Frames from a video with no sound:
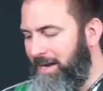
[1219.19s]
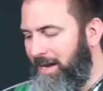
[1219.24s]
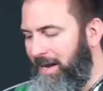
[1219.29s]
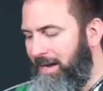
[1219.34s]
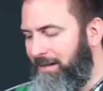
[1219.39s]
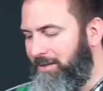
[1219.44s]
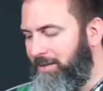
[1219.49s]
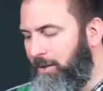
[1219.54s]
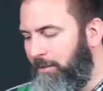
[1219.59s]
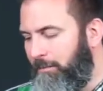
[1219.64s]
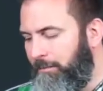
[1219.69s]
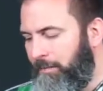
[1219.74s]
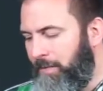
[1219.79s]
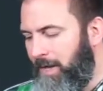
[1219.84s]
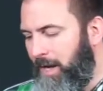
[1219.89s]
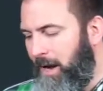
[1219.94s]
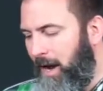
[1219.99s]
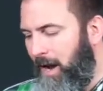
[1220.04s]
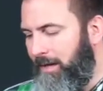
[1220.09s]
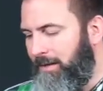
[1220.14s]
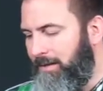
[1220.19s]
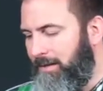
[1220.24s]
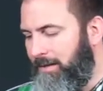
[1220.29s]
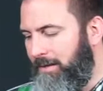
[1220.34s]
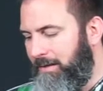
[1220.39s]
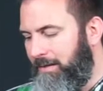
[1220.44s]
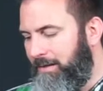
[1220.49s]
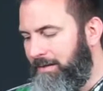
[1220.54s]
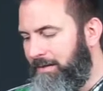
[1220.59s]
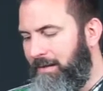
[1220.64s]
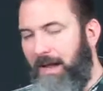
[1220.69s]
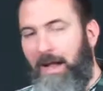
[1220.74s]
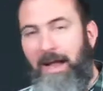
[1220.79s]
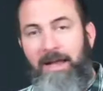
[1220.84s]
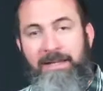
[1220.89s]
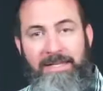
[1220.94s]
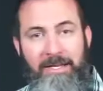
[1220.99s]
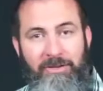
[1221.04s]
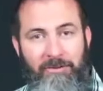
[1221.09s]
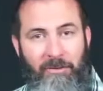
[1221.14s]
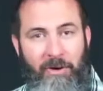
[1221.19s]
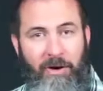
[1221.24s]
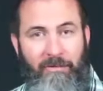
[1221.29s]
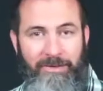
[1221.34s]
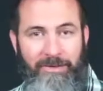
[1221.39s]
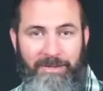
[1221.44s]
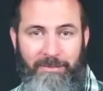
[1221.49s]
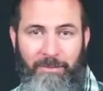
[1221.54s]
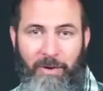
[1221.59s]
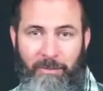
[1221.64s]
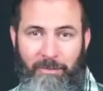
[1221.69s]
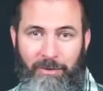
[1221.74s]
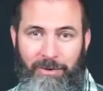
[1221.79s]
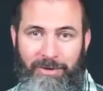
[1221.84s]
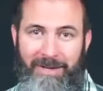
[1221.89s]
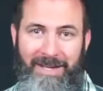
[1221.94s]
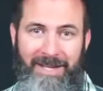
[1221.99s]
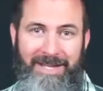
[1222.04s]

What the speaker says: And so I send you off with some homework.